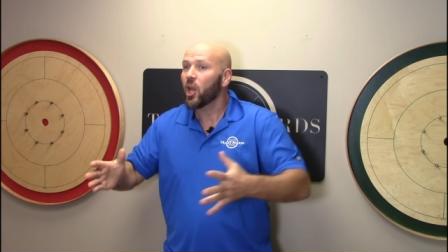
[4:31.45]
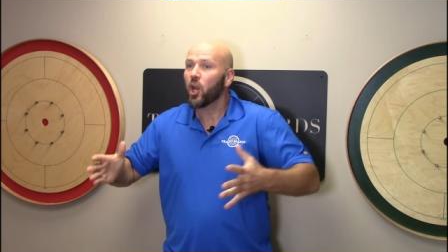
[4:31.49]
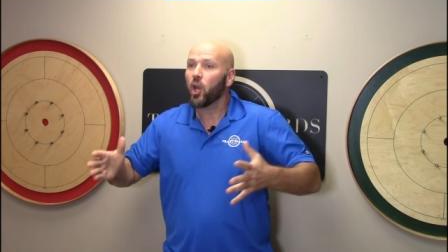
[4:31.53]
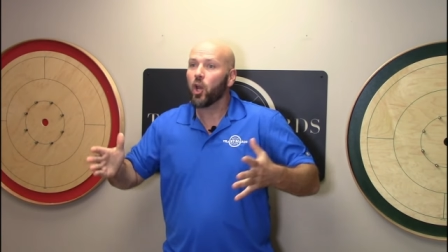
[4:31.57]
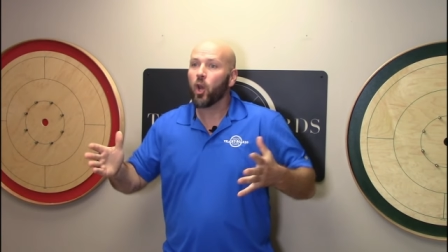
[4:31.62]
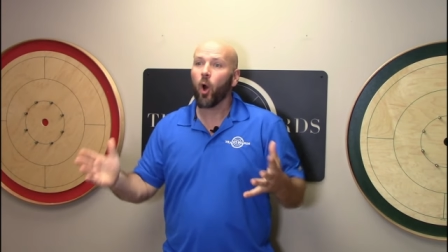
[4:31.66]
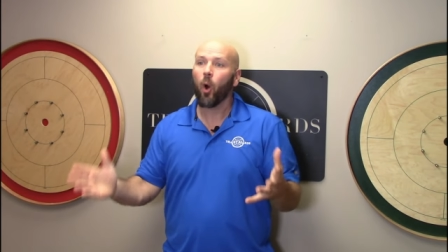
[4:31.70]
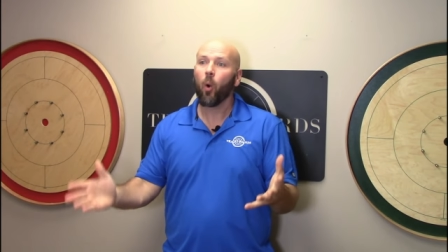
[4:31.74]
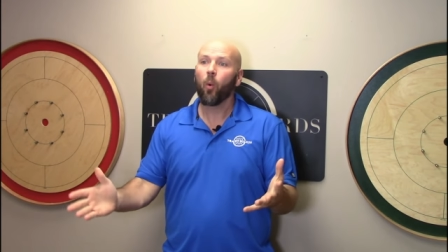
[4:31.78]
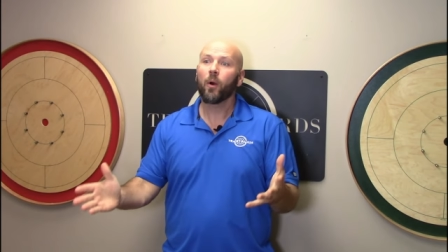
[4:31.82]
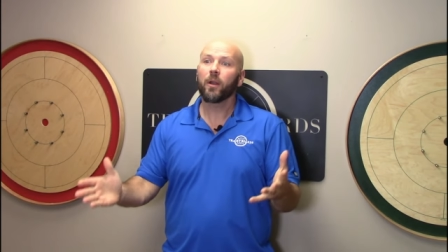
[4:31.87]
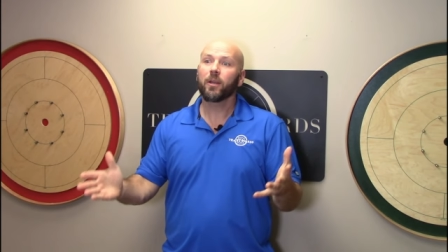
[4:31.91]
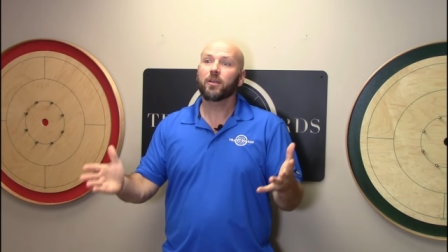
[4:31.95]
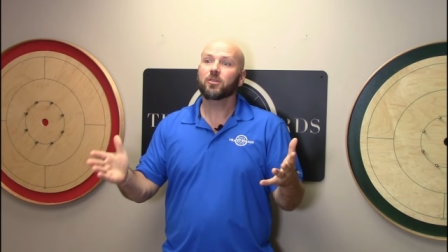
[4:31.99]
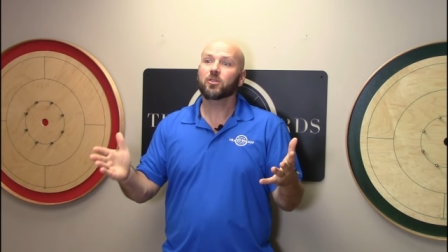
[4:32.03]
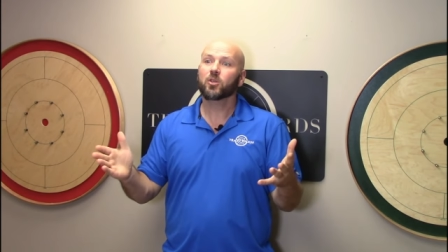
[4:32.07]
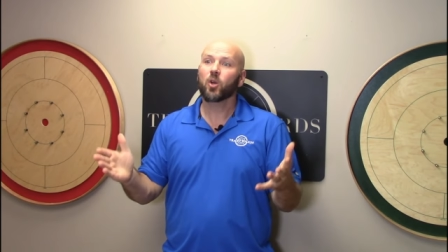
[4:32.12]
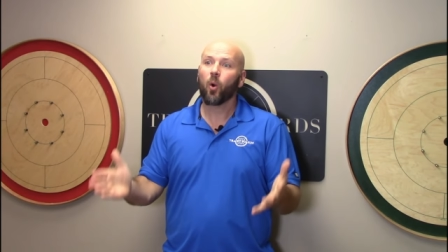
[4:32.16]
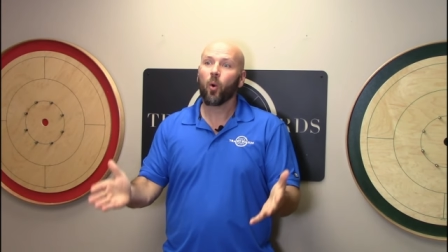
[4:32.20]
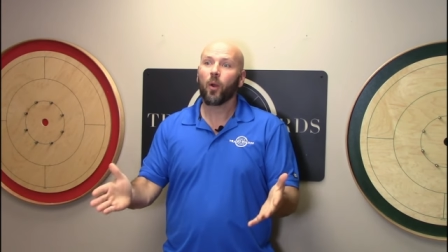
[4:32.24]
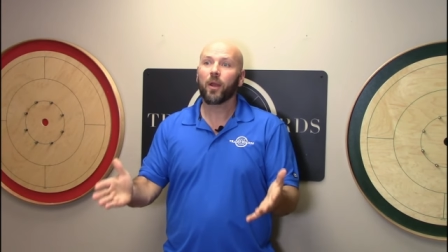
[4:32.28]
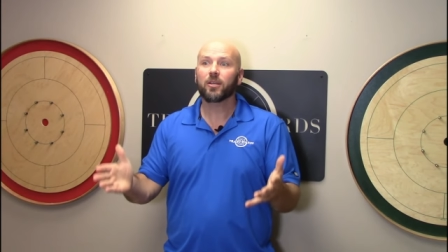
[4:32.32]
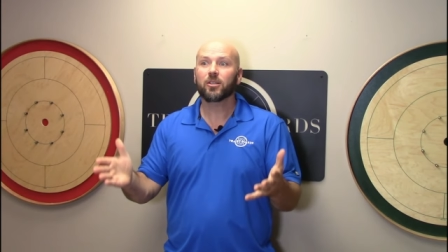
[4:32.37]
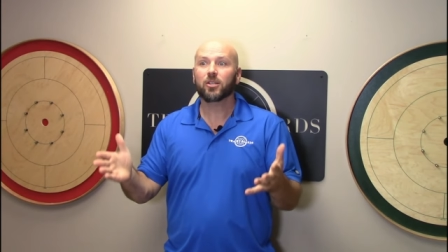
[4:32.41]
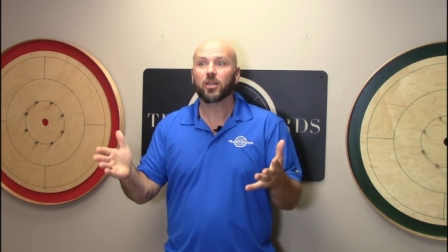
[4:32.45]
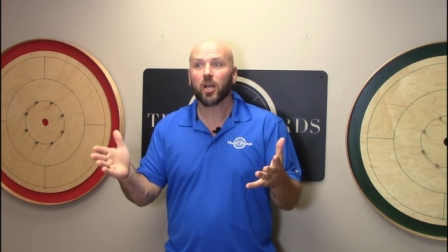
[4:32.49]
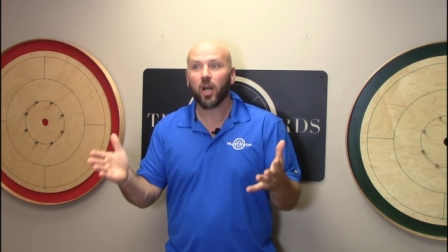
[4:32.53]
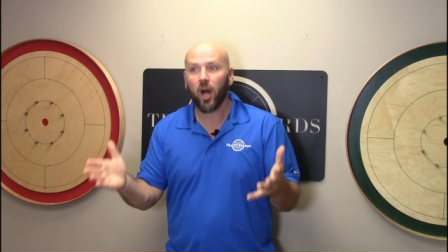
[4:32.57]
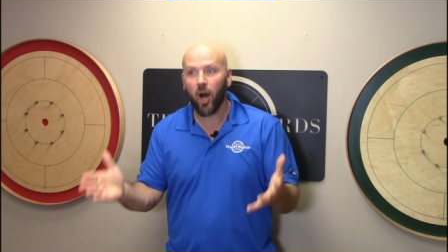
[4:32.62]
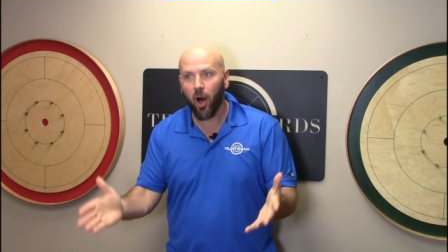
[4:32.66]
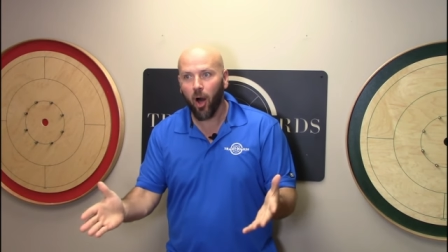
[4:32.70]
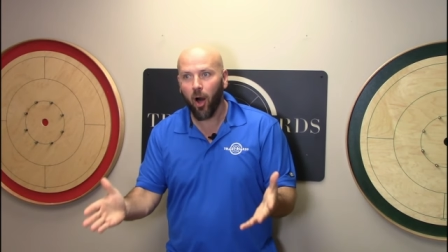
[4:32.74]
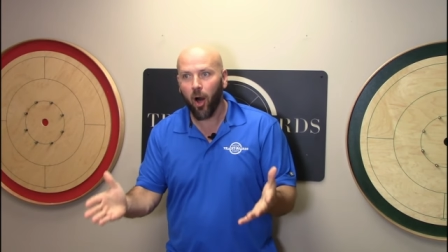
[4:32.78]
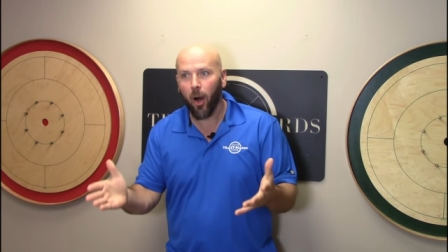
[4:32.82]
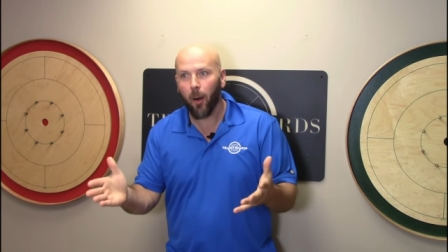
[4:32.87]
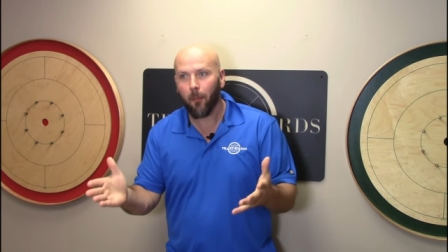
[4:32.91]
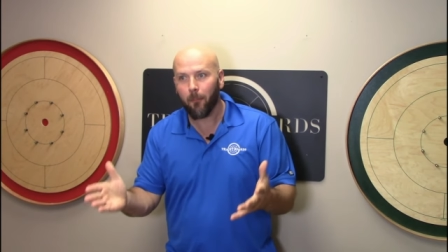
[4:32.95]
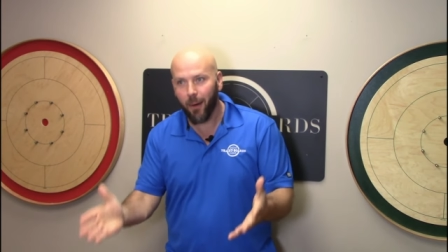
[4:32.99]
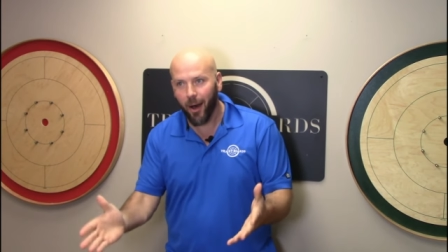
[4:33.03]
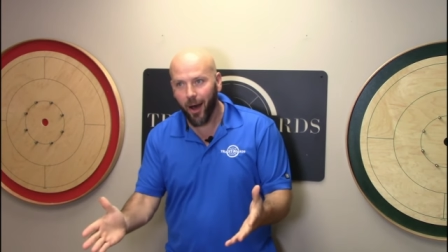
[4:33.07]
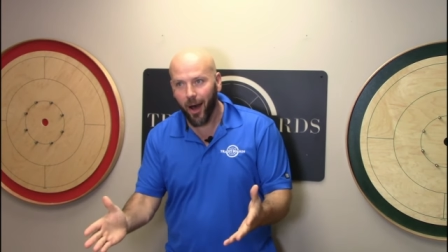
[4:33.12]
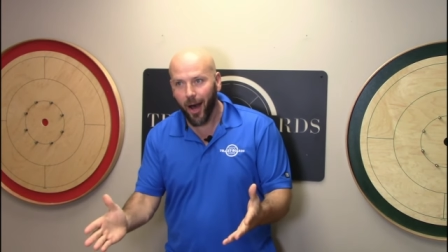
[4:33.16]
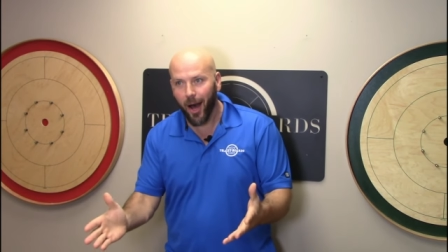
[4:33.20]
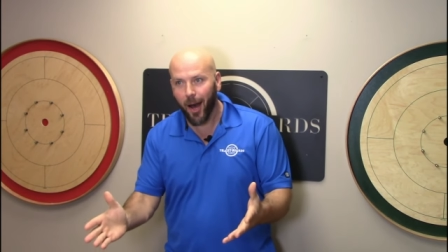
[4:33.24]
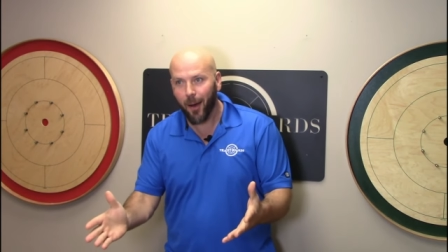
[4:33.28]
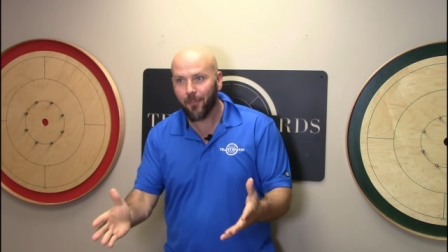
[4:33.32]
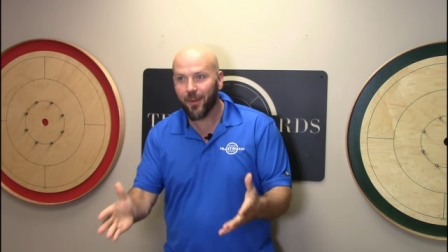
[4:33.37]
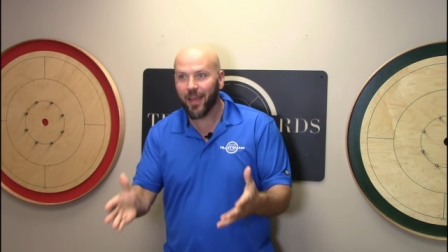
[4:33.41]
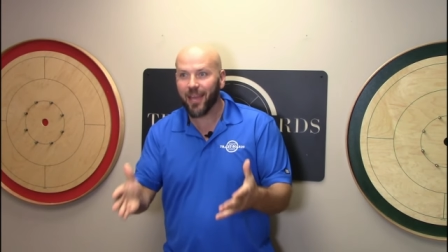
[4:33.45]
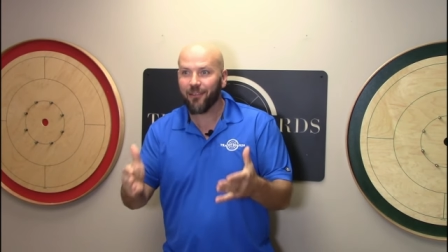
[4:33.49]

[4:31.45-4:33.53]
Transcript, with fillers: no one is going to call Bob